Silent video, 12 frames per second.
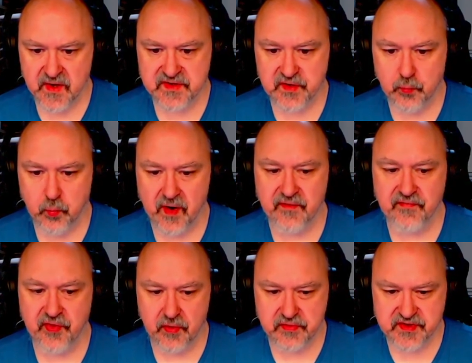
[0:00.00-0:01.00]
So one
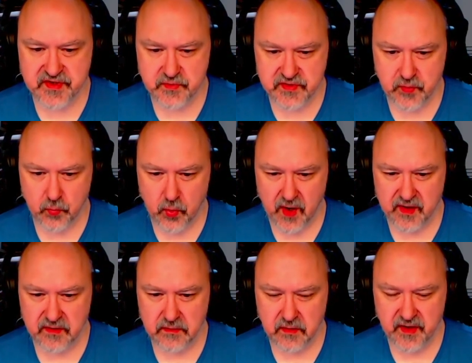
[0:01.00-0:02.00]
of those two is a
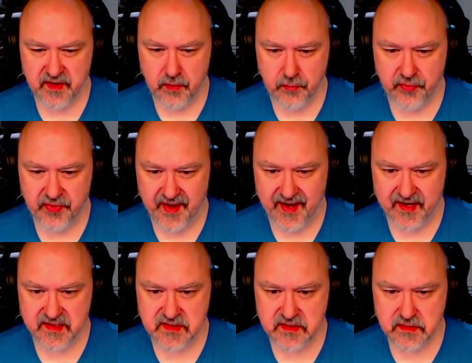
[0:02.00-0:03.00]
1. I know
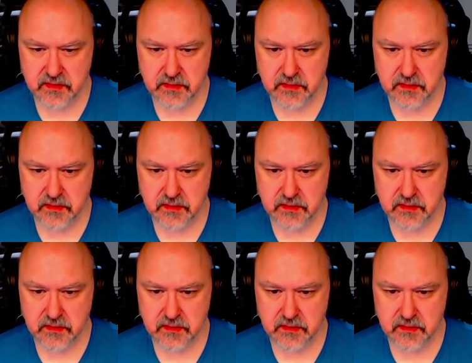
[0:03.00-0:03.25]
that.